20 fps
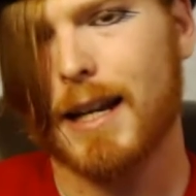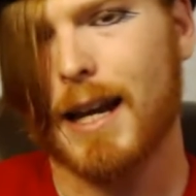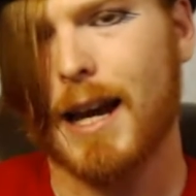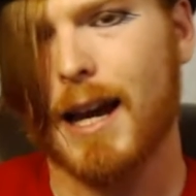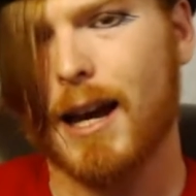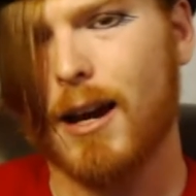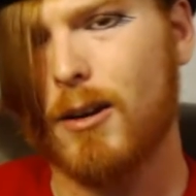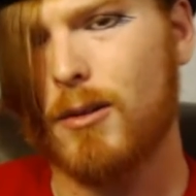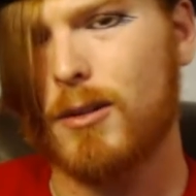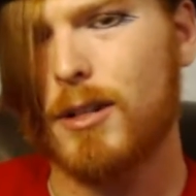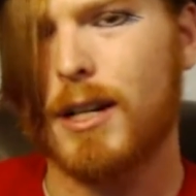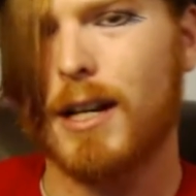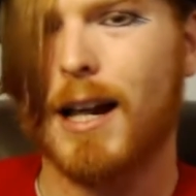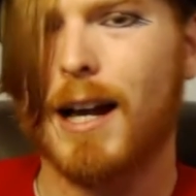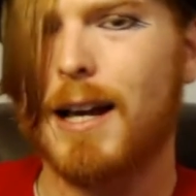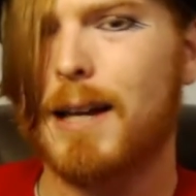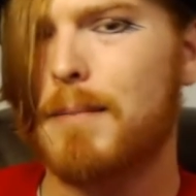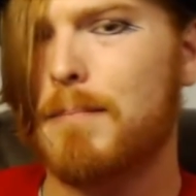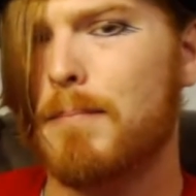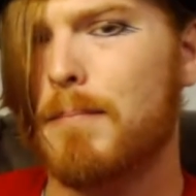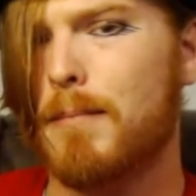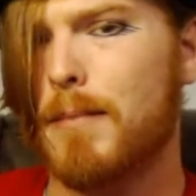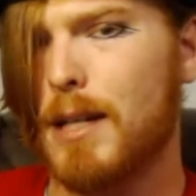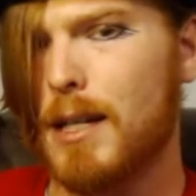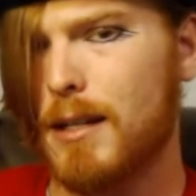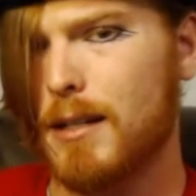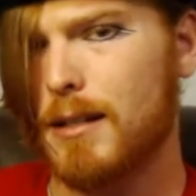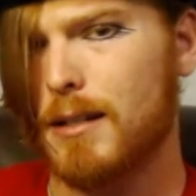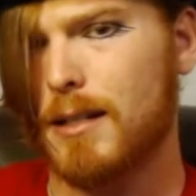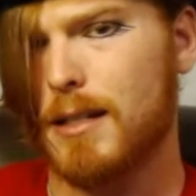how did I
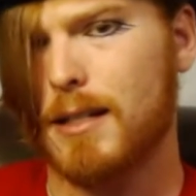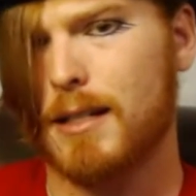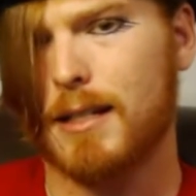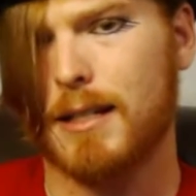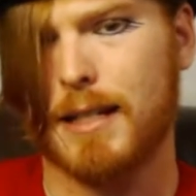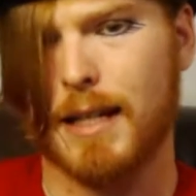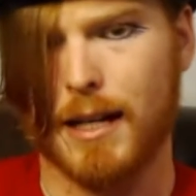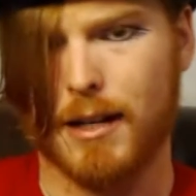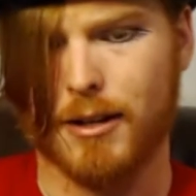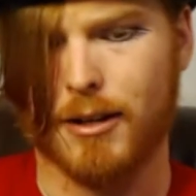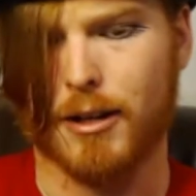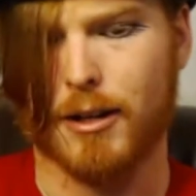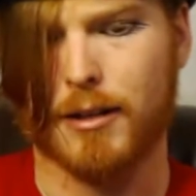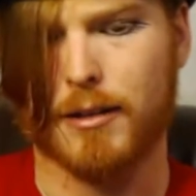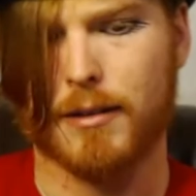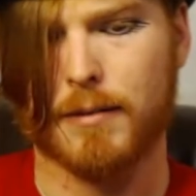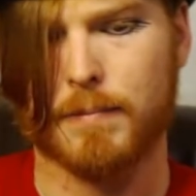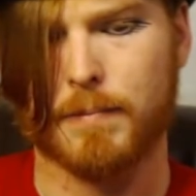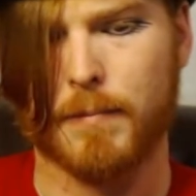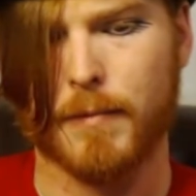meet Cinder?